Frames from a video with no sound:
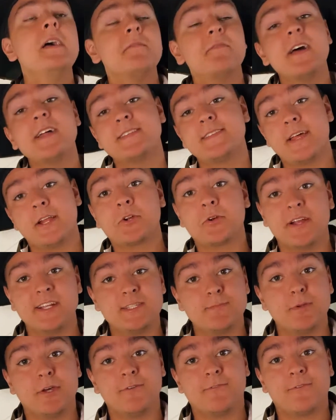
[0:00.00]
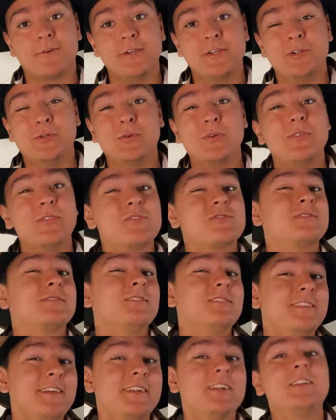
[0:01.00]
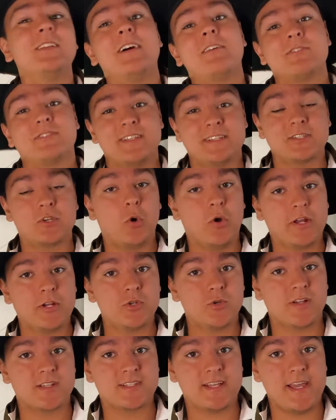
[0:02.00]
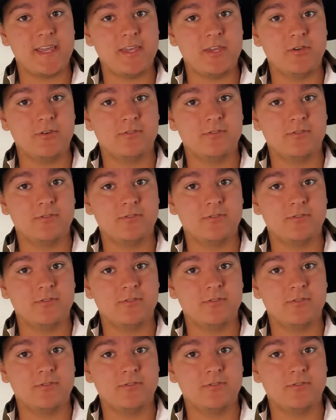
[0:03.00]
that's not a great spell for you, there's little else that's going to excite you.